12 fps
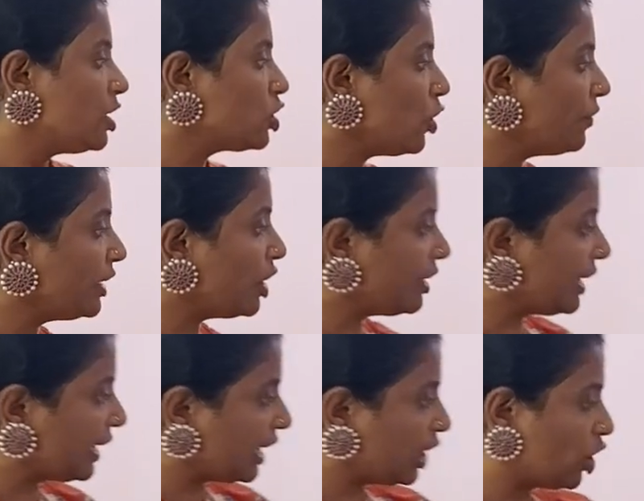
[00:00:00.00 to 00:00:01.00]
So when you are
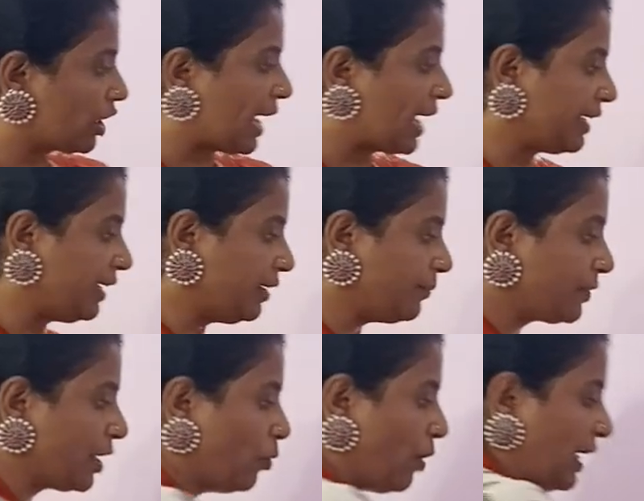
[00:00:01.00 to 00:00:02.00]
taking your carry,
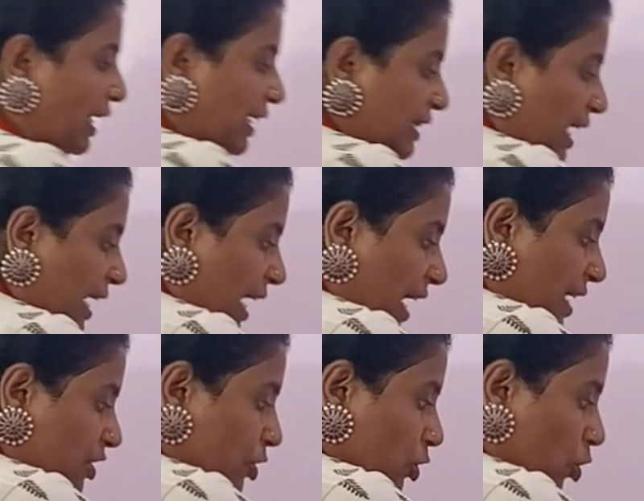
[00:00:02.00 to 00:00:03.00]
only in the
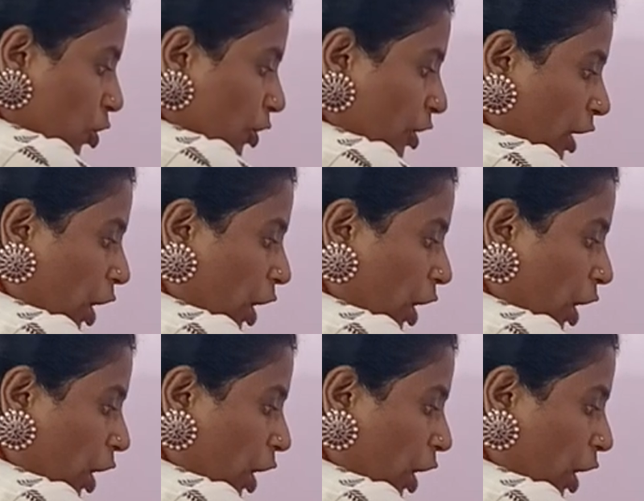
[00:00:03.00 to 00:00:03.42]
last row your